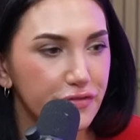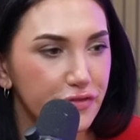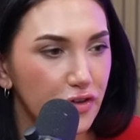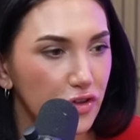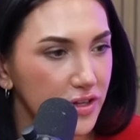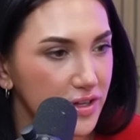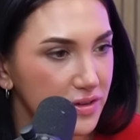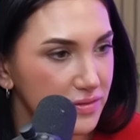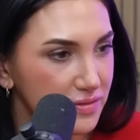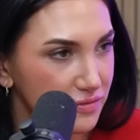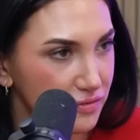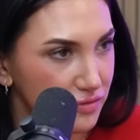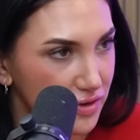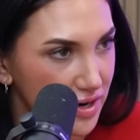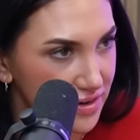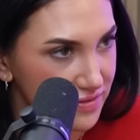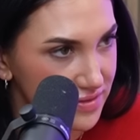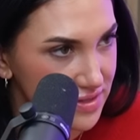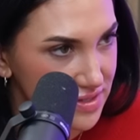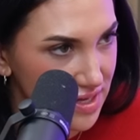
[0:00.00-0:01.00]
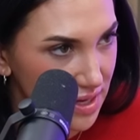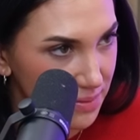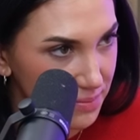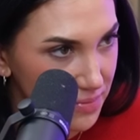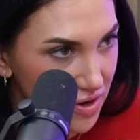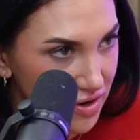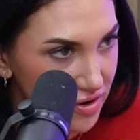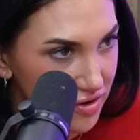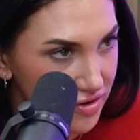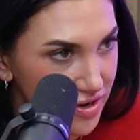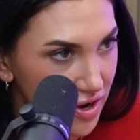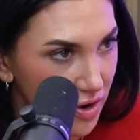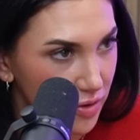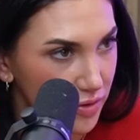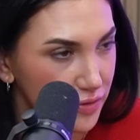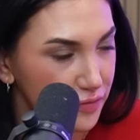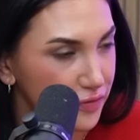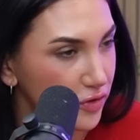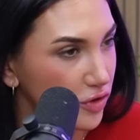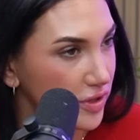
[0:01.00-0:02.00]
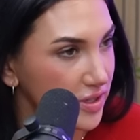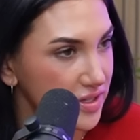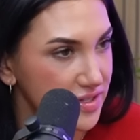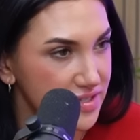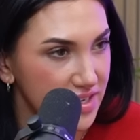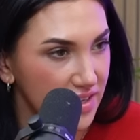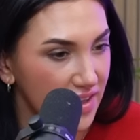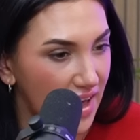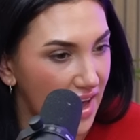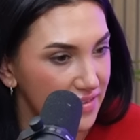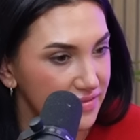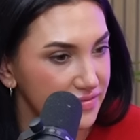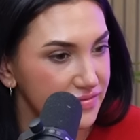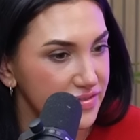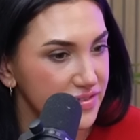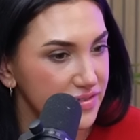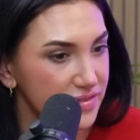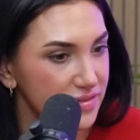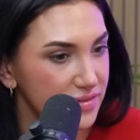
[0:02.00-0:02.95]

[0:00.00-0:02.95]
fully rid of the sunburn, or no? You fully still have.